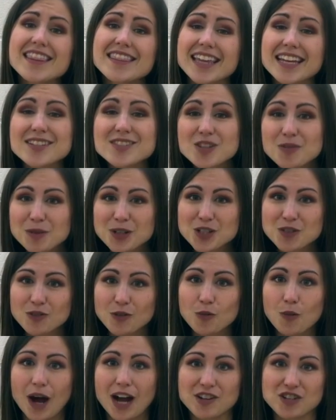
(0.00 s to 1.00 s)
Thanks so much for
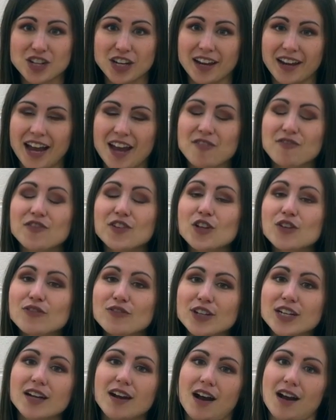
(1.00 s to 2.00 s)
watching, and feel
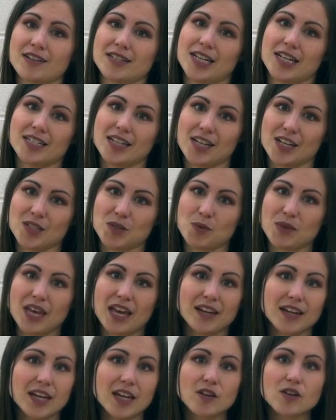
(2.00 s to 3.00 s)
free to contact us with
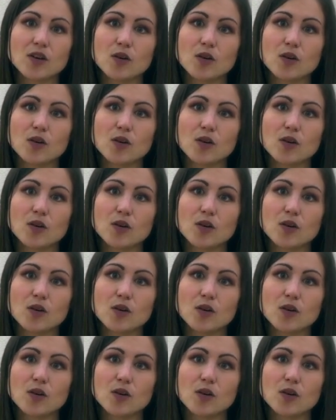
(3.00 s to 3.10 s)
any